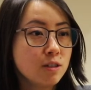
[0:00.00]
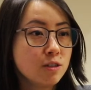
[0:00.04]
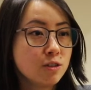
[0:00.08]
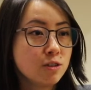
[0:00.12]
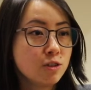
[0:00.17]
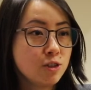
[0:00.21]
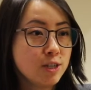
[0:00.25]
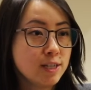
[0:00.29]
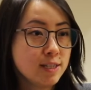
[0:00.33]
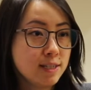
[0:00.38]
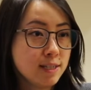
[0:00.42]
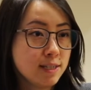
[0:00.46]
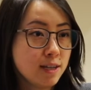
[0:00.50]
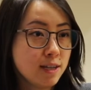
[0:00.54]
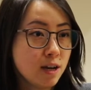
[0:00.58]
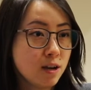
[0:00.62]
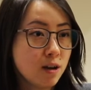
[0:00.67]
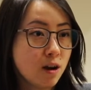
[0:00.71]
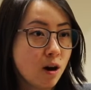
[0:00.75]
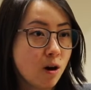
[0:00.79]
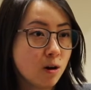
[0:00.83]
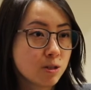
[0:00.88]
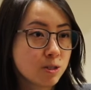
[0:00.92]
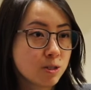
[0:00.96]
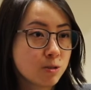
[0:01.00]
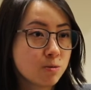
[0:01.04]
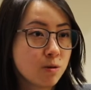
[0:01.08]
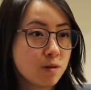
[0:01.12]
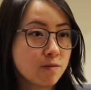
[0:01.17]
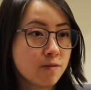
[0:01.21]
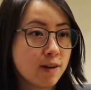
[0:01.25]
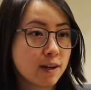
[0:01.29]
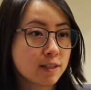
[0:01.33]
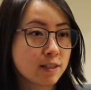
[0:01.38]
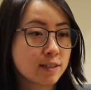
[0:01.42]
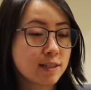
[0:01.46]
GCA also
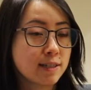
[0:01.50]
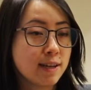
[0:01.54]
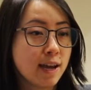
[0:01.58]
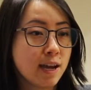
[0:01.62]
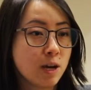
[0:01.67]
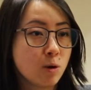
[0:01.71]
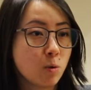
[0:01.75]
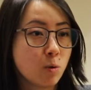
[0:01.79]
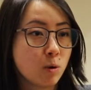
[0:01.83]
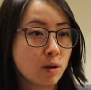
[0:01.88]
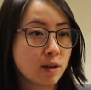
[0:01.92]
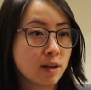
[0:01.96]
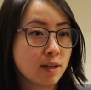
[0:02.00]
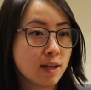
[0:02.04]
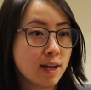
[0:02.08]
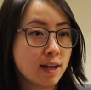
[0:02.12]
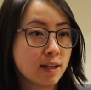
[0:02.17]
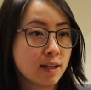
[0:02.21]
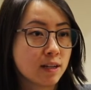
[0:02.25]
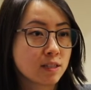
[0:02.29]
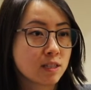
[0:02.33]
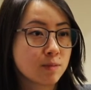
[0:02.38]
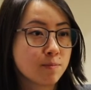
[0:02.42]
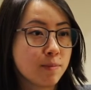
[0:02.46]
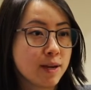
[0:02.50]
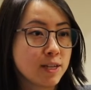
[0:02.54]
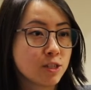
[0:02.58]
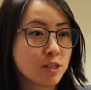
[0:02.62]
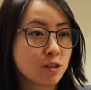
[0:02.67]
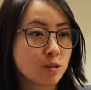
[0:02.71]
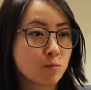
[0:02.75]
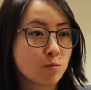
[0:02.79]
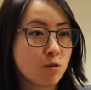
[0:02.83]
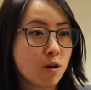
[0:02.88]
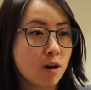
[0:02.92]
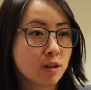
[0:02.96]
affects the aorta and its
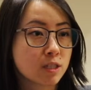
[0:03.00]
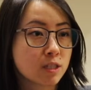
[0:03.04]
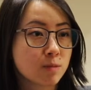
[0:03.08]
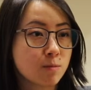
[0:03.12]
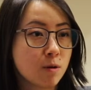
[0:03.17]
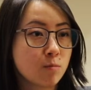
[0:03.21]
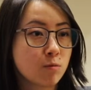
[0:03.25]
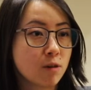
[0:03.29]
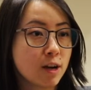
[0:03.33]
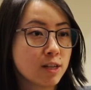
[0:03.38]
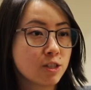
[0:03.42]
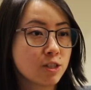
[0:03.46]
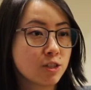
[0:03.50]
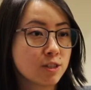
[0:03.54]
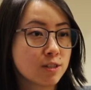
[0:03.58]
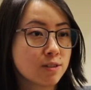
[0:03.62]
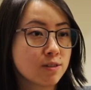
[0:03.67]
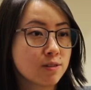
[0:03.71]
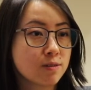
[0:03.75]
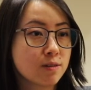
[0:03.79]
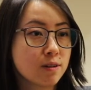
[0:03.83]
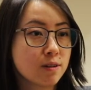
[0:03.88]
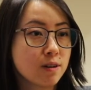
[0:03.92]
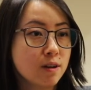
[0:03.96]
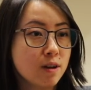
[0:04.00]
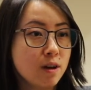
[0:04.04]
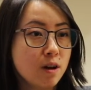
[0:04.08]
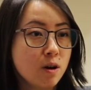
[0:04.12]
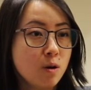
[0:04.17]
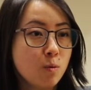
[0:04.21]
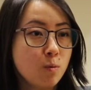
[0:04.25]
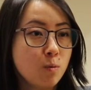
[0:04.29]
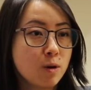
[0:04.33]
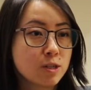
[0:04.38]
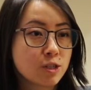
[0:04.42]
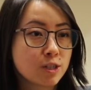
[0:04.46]
major proximal branches,
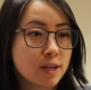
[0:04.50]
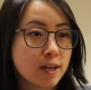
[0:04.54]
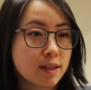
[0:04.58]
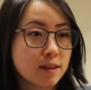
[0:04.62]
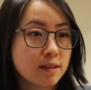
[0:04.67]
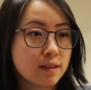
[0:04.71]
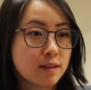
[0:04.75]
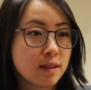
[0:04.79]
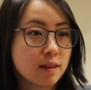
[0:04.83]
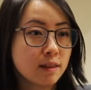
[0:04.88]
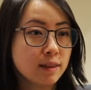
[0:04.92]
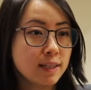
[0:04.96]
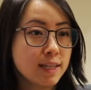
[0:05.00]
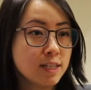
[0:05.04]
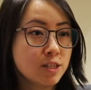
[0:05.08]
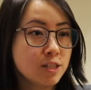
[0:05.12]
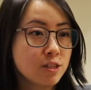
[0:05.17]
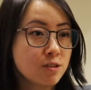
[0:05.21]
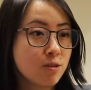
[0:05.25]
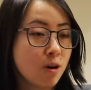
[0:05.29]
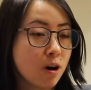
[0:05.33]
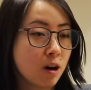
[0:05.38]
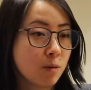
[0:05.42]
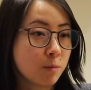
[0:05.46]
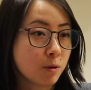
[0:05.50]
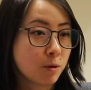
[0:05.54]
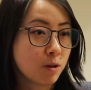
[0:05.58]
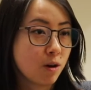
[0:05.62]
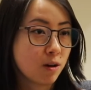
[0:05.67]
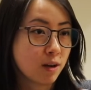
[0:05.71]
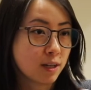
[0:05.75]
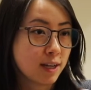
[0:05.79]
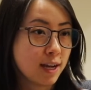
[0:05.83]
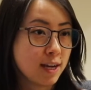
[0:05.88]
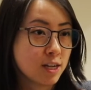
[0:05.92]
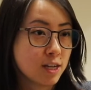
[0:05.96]
which can lead to arm
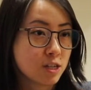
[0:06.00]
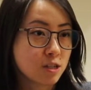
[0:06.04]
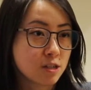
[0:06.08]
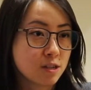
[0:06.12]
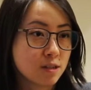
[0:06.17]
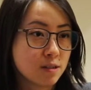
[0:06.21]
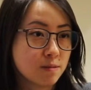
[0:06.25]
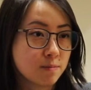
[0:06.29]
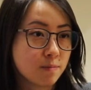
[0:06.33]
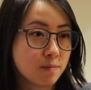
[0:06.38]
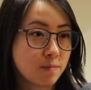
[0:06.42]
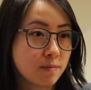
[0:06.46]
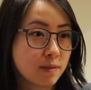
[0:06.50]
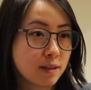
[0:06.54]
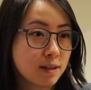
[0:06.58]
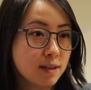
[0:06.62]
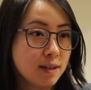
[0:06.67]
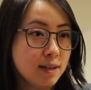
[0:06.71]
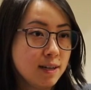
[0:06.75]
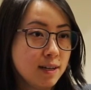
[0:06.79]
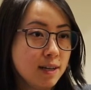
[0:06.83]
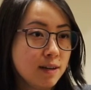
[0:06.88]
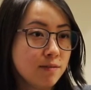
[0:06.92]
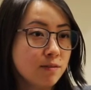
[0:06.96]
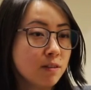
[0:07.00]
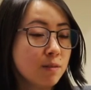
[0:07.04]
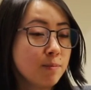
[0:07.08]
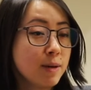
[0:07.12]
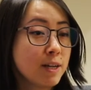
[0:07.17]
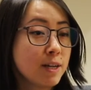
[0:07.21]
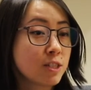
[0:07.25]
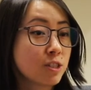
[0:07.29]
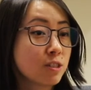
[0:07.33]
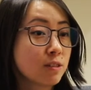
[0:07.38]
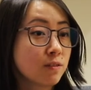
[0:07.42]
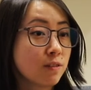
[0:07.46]
claudication.
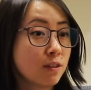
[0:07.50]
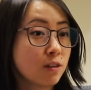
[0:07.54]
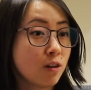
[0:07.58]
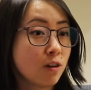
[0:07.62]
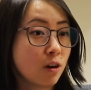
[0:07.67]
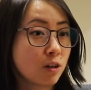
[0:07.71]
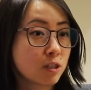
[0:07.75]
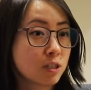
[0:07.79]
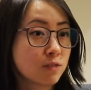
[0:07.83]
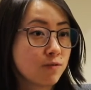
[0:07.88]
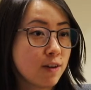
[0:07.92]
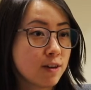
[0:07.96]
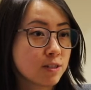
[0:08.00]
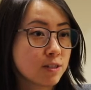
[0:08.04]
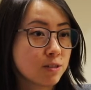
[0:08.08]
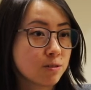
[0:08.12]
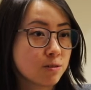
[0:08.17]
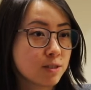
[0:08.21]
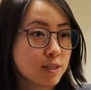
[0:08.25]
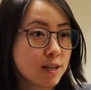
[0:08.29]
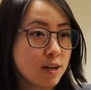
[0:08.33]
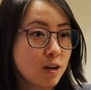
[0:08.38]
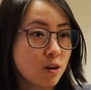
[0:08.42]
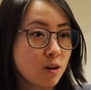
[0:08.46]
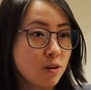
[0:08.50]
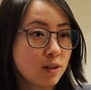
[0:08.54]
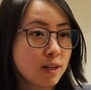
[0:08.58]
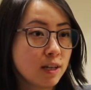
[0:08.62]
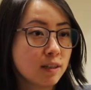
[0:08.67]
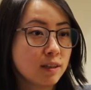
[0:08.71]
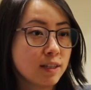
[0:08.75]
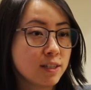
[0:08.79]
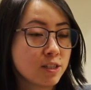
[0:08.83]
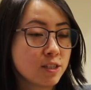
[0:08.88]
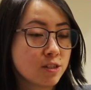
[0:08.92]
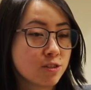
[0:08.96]
Inflammation of the large vessels here
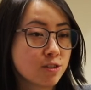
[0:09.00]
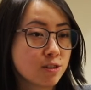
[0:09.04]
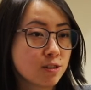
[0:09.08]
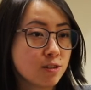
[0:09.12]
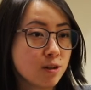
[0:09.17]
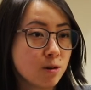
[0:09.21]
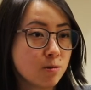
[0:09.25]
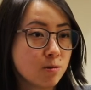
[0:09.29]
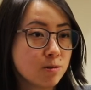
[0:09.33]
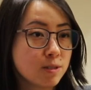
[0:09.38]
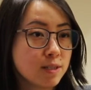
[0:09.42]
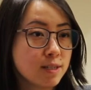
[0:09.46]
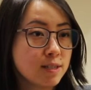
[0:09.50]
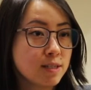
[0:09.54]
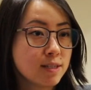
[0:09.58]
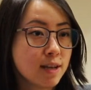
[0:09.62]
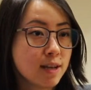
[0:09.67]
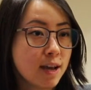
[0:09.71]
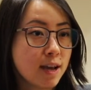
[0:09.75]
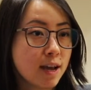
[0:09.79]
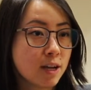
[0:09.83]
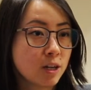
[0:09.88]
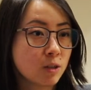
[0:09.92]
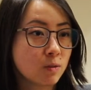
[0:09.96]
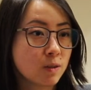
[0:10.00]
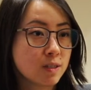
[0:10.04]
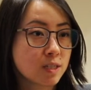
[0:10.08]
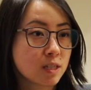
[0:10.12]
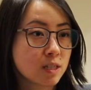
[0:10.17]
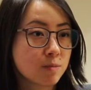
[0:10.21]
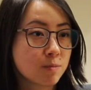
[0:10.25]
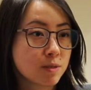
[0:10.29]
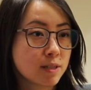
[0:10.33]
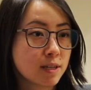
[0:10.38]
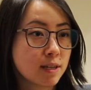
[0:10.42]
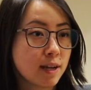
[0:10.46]
can lead to stenoses,
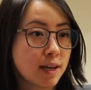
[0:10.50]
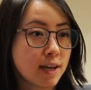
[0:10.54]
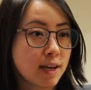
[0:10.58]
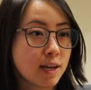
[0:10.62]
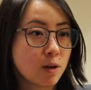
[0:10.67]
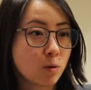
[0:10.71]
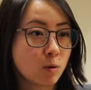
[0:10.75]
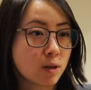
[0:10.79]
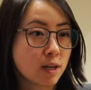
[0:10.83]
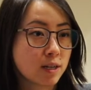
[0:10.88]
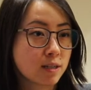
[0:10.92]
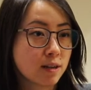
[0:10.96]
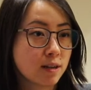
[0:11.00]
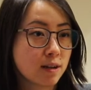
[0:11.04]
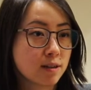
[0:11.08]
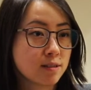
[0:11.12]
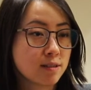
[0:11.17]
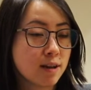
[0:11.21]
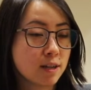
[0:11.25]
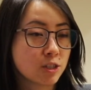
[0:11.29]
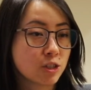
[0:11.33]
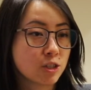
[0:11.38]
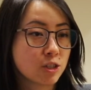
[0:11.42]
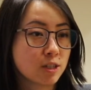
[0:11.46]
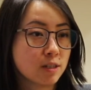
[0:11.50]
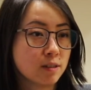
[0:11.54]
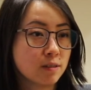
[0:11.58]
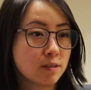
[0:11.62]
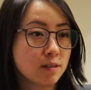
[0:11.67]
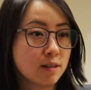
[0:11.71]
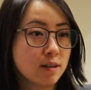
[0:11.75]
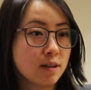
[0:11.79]
aneurysms, and aortic dissection.